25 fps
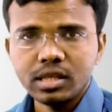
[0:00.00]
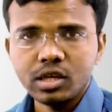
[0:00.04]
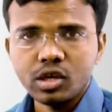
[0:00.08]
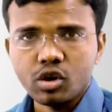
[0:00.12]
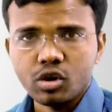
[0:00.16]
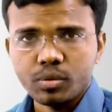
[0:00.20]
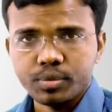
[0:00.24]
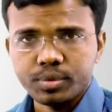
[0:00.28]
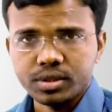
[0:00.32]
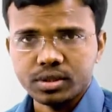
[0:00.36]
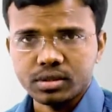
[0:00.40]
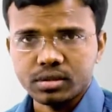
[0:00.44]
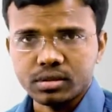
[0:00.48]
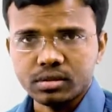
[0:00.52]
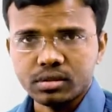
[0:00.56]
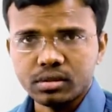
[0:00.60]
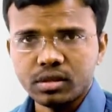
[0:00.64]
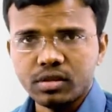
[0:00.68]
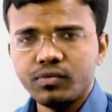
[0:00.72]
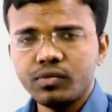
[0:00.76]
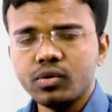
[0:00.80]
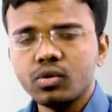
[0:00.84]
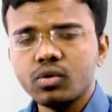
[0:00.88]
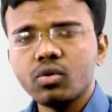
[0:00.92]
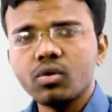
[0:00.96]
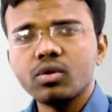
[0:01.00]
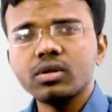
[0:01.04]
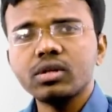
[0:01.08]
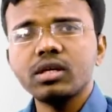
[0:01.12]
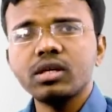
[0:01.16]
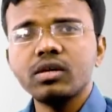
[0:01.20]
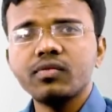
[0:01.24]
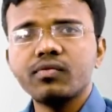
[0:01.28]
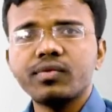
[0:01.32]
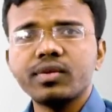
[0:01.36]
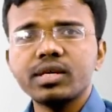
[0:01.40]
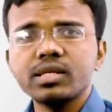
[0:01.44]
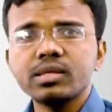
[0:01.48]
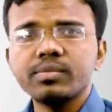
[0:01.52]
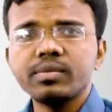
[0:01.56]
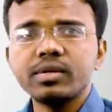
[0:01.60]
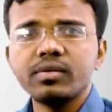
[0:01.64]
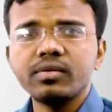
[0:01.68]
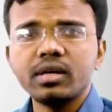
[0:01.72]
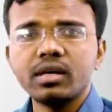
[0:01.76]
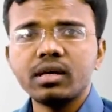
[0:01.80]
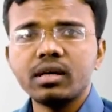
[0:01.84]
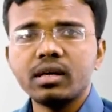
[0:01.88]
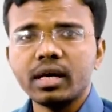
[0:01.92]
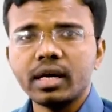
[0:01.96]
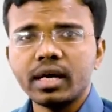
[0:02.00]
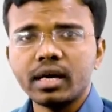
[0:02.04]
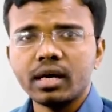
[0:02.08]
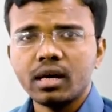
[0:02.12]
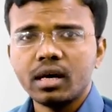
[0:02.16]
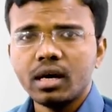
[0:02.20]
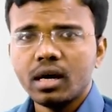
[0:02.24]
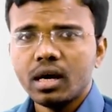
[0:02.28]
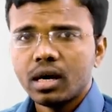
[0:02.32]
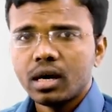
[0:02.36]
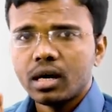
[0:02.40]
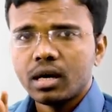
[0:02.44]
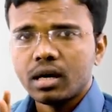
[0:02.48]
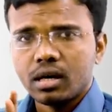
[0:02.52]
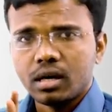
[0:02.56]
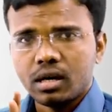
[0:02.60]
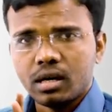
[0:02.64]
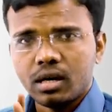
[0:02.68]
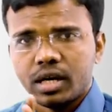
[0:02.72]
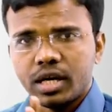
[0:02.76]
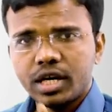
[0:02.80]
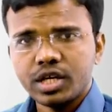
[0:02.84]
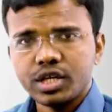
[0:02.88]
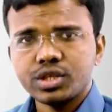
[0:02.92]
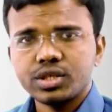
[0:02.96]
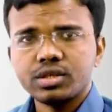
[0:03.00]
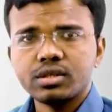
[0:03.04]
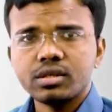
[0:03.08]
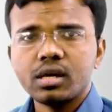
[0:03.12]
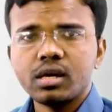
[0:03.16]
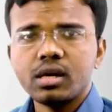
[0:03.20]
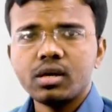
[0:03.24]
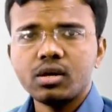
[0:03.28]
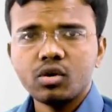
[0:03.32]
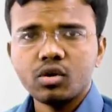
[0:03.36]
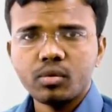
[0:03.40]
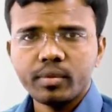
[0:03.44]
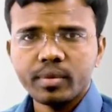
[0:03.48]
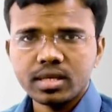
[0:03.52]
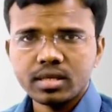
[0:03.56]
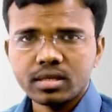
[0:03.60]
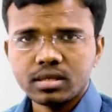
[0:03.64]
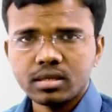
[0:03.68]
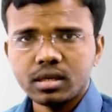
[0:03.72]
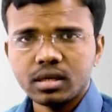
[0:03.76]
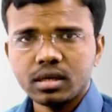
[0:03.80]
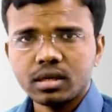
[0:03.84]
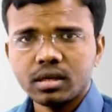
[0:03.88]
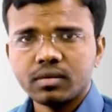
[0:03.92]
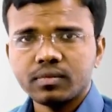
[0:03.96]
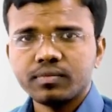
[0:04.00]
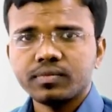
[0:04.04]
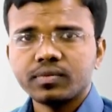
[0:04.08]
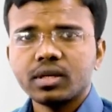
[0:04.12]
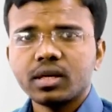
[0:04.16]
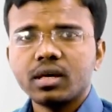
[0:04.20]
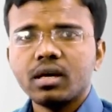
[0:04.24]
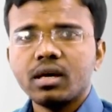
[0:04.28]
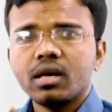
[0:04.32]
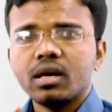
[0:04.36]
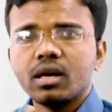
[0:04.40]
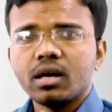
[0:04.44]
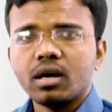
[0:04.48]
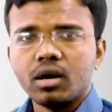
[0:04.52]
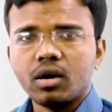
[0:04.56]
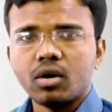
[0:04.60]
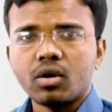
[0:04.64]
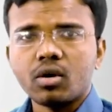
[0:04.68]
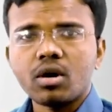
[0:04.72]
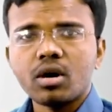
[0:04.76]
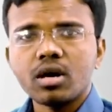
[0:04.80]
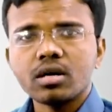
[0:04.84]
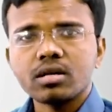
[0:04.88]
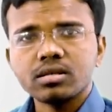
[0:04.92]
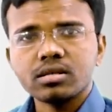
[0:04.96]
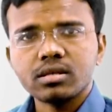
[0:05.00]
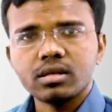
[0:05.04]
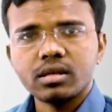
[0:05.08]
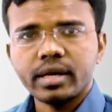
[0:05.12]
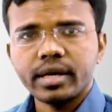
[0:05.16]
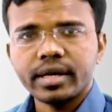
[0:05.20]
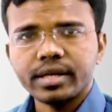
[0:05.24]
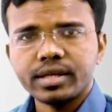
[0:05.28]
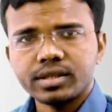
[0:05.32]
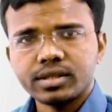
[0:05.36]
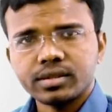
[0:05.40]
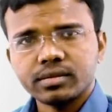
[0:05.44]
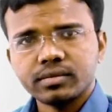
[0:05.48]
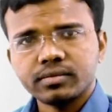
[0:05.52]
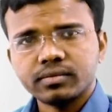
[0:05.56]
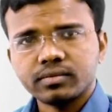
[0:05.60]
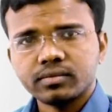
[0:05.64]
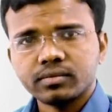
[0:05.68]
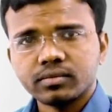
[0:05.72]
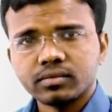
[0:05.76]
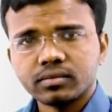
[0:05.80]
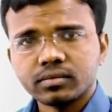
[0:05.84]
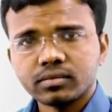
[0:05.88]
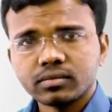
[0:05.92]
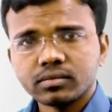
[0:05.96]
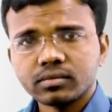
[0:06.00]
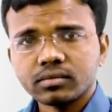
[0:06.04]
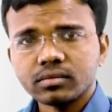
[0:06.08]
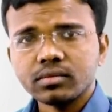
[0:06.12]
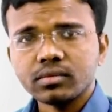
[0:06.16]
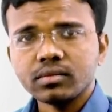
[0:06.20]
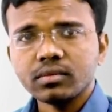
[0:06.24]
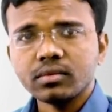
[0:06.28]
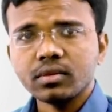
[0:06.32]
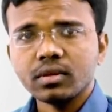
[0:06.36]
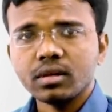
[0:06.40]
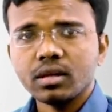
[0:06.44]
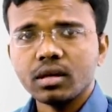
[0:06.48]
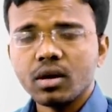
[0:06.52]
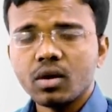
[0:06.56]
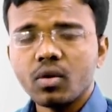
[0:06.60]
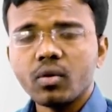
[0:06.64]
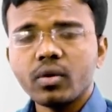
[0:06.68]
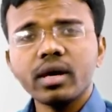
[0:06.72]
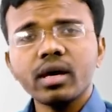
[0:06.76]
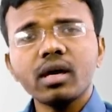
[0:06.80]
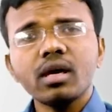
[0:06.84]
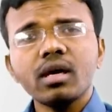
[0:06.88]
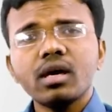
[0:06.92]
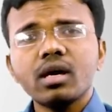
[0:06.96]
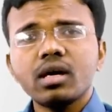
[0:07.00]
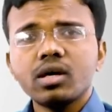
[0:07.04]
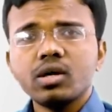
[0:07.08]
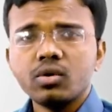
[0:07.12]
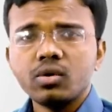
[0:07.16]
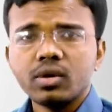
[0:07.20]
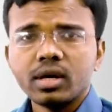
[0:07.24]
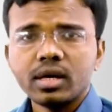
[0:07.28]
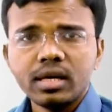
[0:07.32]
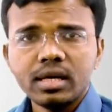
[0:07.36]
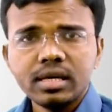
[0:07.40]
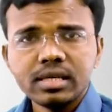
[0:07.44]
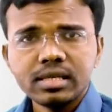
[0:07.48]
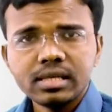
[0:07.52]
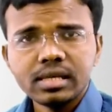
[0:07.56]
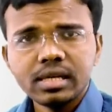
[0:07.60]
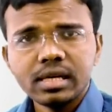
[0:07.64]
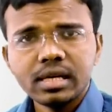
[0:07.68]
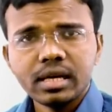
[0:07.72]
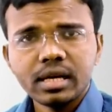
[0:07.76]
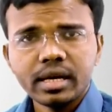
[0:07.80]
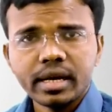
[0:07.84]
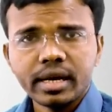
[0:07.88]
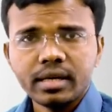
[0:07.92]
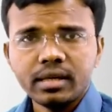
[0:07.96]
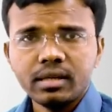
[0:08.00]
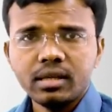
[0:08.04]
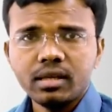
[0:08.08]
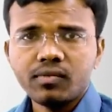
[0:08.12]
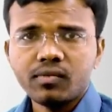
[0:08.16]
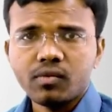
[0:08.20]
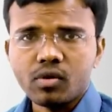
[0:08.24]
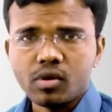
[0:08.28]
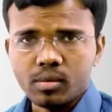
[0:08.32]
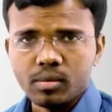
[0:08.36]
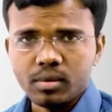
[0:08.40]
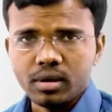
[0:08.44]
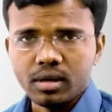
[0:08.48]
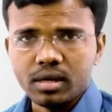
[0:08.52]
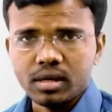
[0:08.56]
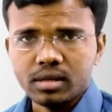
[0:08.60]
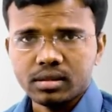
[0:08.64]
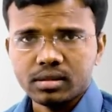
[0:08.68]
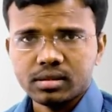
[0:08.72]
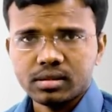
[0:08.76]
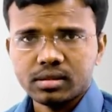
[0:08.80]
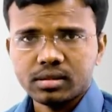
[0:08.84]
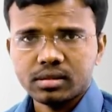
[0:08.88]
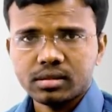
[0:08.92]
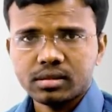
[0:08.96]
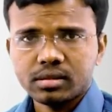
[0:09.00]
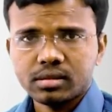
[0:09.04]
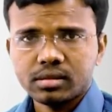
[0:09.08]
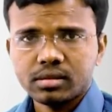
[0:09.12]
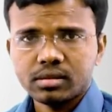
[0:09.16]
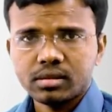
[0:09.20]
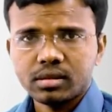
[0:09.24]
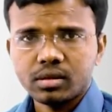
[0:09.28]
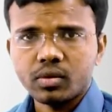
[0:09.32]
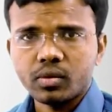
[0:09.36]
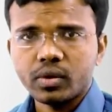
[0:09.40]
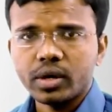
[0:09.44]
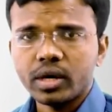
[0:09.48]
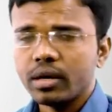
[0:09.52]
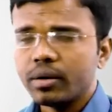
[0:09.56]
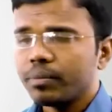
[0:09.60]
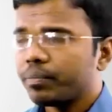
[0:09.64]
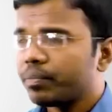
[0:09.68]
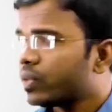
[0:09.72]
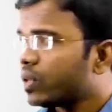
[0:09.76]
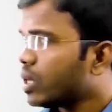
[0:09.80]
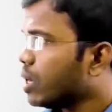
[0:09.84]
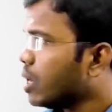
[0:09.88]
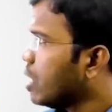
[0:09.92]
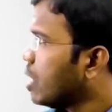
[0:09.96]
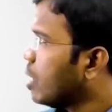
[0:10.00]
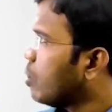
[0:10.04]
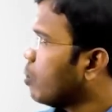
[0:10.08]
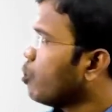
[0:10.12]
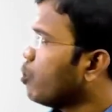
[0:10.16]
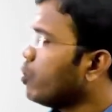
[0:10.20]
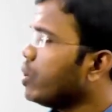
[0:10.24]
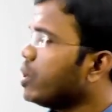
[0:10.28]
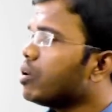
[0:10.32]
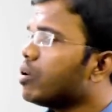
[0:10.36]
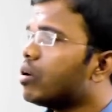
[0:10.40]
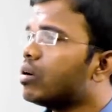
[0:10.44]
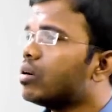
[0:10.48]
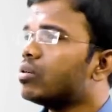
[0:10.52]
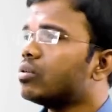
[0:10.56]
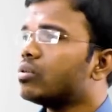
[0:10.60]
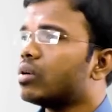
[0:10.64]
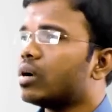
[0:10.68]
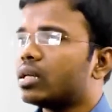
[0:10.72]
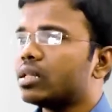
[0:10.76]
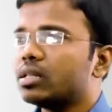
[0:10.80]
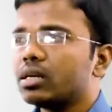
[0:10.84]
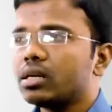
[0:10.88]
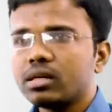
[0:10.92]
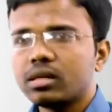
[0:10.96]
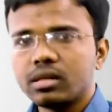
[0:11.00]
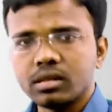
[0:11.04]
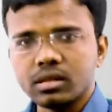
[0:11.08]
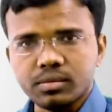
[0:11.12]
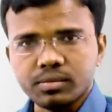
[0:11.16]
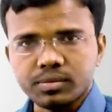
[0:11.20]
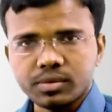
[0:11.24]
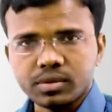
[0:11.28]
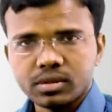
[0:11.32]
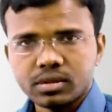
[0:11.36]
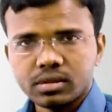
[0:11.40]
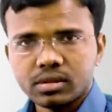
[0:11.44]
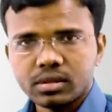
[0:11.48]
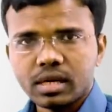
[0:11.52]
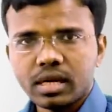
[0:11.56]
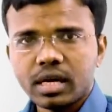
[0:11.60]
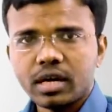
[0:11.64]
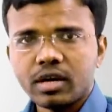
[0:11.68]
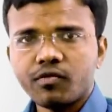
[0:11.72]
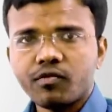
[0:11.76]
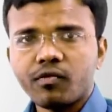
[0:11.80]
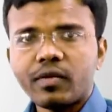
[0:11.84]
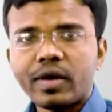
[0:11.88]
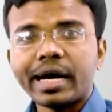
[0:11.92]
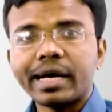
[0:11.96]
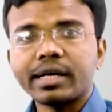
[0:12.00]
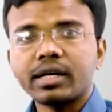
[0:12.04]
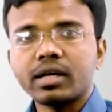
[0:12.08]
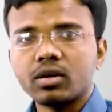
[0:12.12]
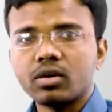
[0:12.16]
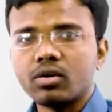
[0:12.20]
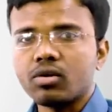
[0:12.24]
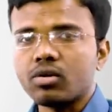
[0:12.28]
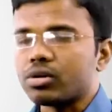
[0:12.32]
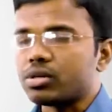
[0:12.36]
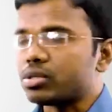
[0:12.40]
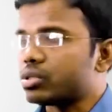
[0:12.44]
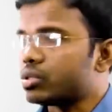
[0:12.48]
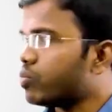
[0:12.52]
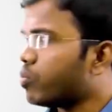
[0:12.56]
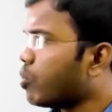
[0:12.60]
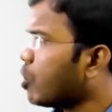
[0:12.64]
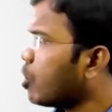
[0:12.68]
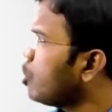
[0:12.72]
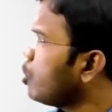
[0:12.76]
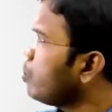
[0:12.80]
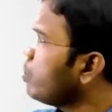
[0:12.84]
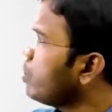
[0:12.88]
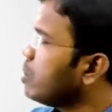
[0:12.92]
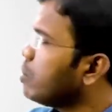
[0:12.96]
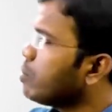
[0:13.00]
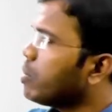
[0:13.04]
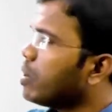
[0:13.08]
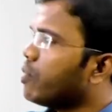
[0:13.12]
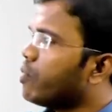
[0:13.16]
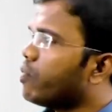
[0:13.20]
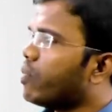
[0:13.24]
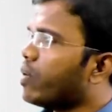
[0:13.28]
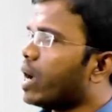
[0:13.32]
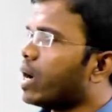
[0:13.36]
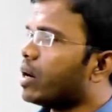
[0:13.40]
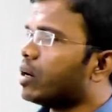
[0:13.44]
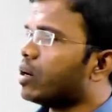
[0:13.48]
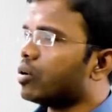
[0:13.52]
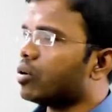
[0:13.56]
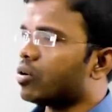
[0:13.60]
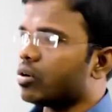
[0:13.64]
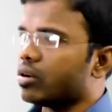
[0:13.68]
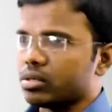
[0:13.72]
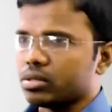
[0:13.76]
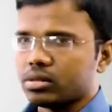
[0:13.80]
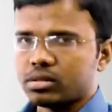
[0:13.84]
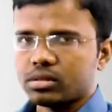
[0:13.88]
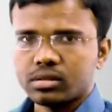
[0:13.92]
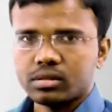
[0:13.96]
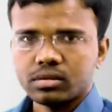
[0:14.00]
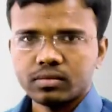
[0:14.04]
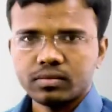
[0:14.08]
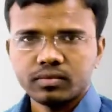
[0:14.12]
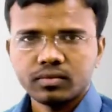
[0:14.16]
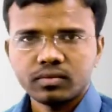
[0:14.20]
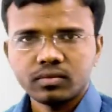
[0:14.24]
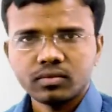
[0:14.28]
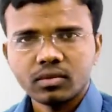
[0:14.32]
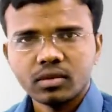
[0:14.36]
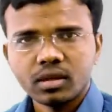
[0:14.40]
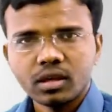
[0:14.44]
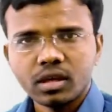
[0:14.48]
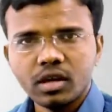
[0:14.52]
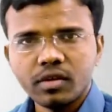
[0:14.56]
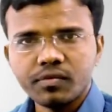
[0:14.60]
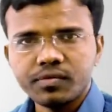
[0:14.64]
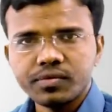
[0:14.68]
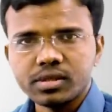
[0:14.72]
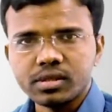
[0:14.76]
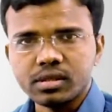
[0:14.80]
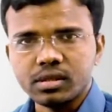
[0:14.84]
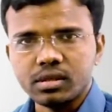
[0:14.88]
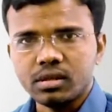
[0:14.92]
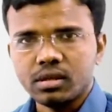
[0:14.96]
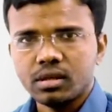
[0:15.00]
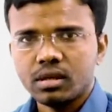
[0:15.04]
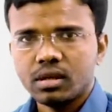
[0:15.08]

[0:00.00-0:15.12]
in the option if you know the difference between na uh, national domestic gross net okay you can easily write the formulas okay moving on to other terms like factor cost what do you mean by factor cost fc